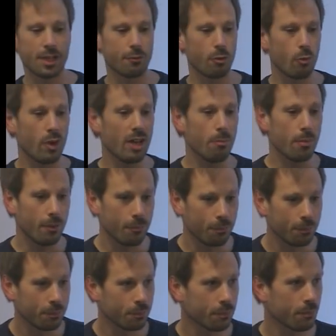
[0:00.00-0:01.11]
for web.
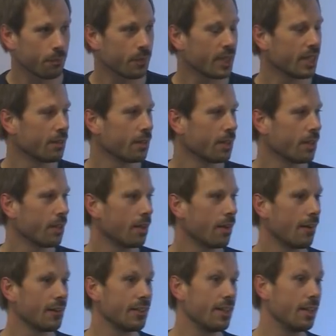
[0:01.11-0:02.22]

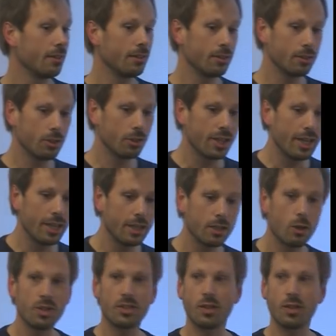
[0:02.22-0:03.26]
Then, okay, go into